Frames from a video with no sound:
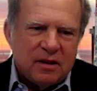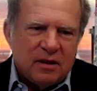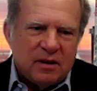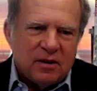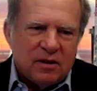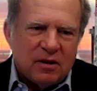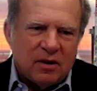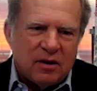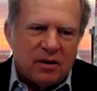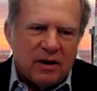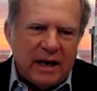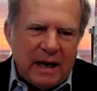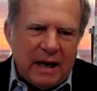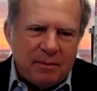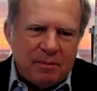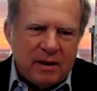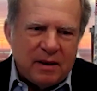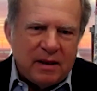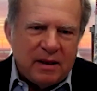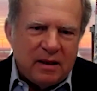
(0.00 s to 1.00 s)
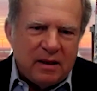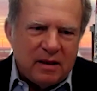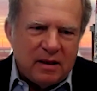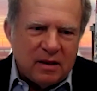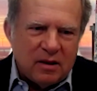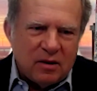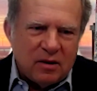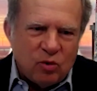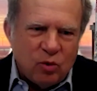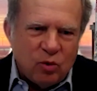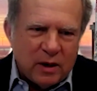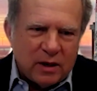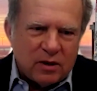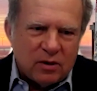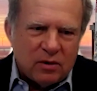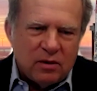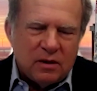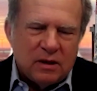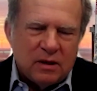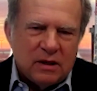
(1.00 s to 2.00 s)
are happening
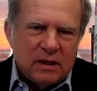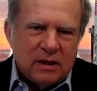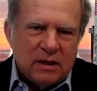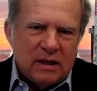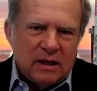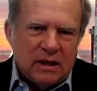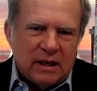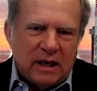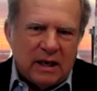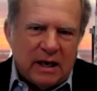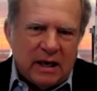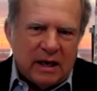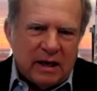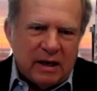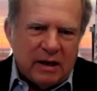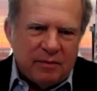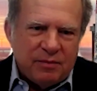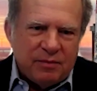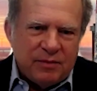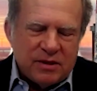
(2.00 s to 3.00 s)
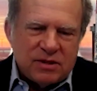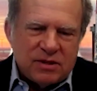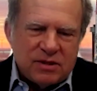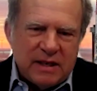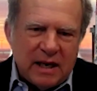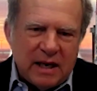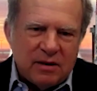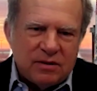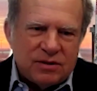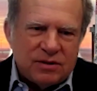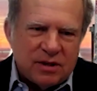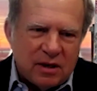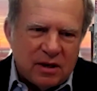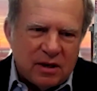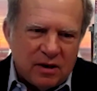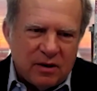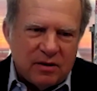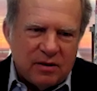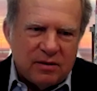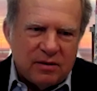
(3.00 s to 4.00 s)
quicker. This
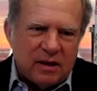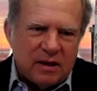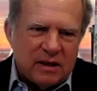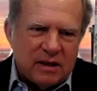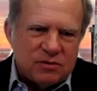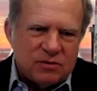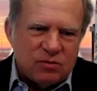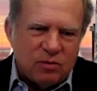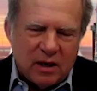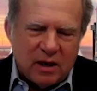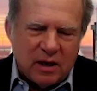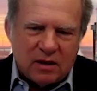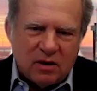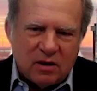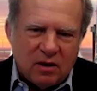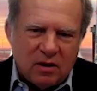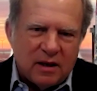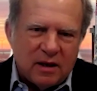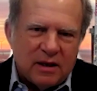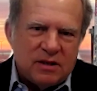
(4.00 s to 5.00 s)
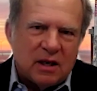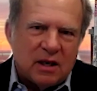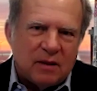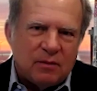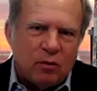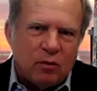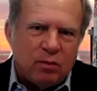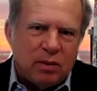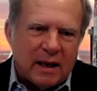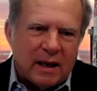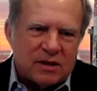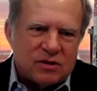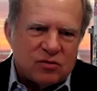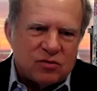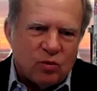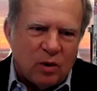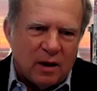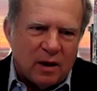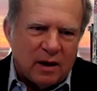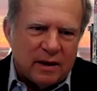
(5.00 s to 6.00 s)
downturn is what I call a double black
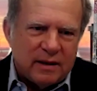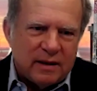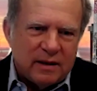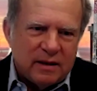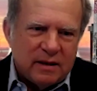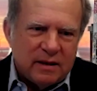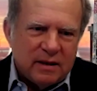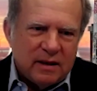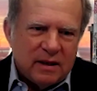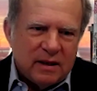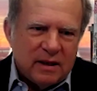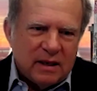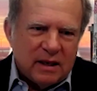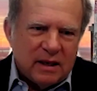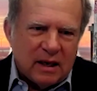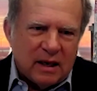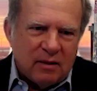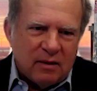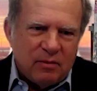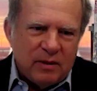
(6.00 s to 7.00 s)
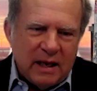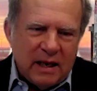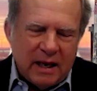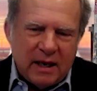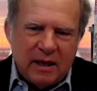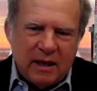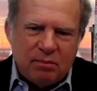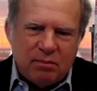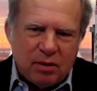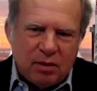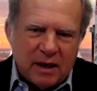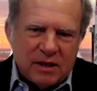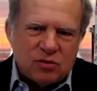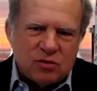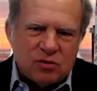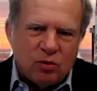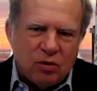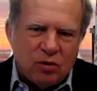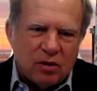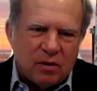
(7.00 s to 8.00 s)
swan. We had a price
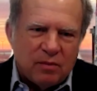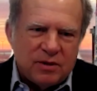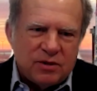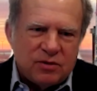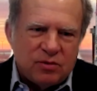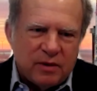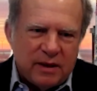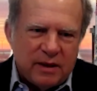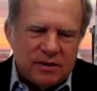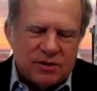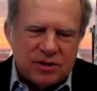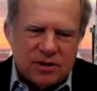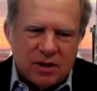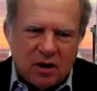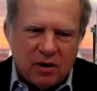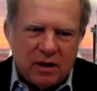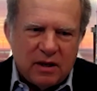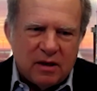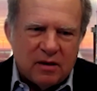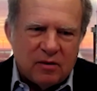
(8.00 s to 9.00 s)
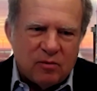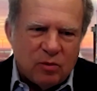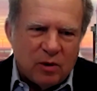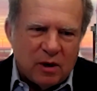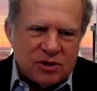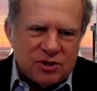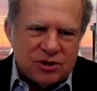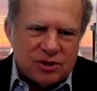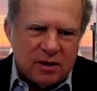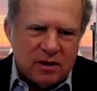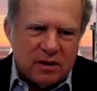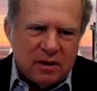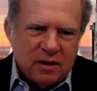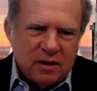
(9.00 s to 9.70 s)
war between Saudi and Russia,